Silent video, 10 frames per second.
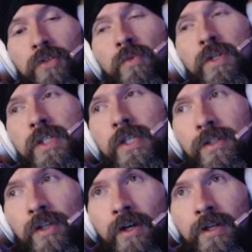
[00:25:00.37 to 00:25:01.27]
was
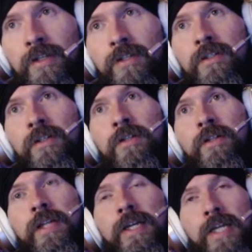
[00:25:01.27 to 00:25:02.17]
dishonest
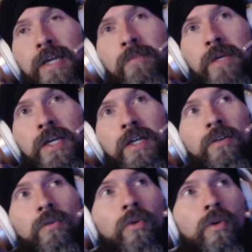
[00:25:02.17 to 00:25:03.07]
that came in,
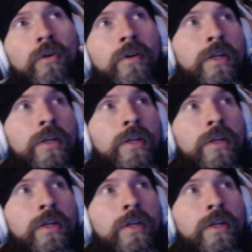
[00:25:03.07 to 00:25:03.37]
or